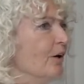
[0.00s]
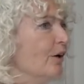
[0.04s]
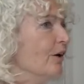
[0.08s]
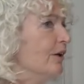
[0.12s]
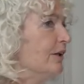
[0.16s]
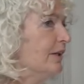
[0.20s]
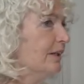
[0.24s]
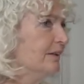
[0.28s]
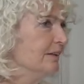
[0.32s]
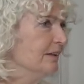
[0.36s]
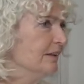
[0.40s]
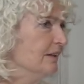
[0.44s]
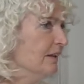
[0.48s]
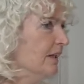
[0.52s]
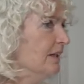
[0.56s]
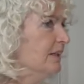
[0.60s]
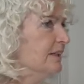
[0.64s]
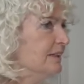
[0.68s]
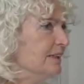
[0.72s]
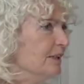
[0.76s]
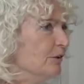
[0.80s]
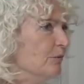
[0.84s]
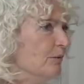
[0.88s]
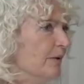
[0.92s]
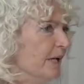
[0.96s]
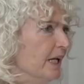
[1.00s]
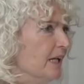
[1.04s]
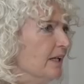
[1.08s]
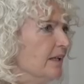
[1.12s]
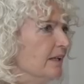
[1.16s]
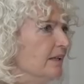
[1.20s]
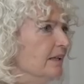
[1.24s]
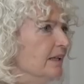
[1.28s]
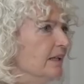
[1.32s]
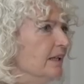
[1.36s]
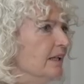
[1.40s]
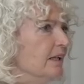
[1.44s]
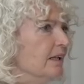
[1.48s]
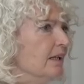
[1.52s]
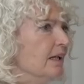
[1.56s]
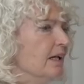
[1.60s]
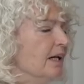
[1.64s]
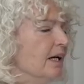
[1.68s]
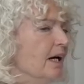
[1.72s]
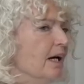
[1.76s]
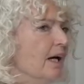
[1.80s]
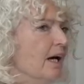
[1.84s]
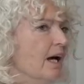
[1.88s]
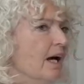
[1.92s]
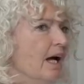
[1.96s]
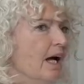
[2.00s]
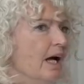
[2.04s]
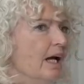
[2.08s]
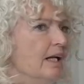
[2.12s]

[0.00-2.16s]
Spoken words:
or it's awakening, mm-hmm.